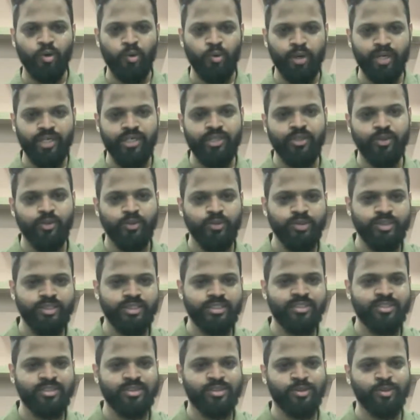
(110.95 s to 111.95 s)
go into
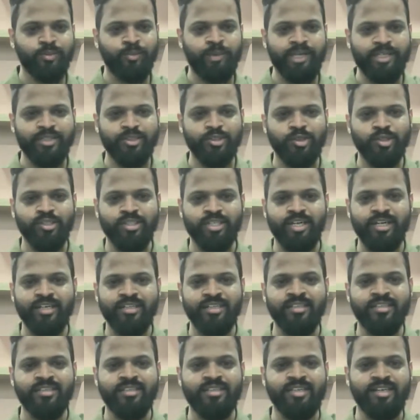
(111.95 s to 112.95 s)
is to make sure
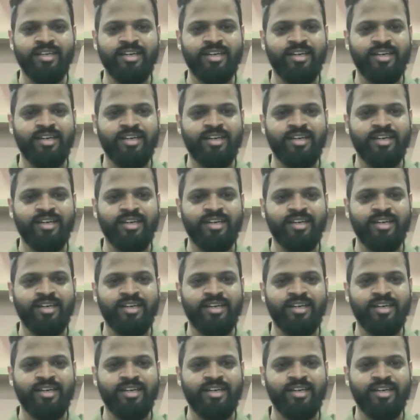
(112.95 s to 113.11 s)
that